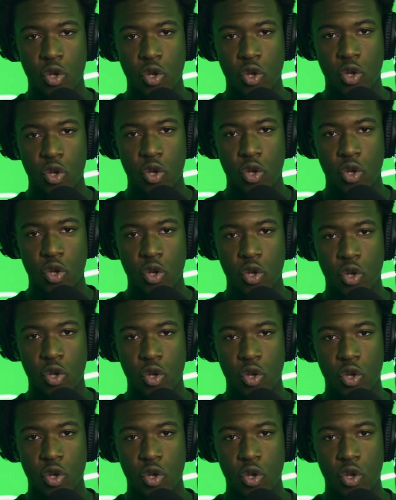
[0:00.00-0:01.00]

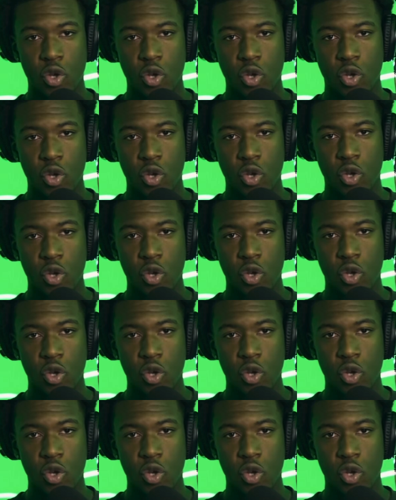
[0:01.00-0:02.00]

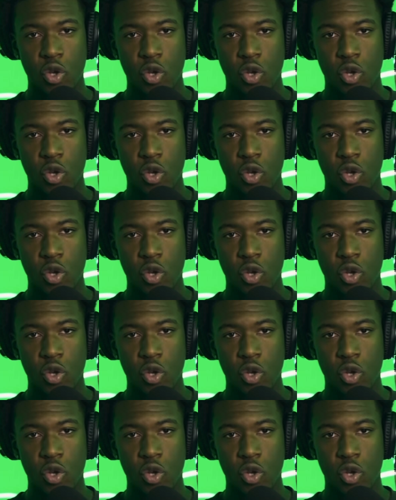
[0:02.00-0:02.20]
(silent)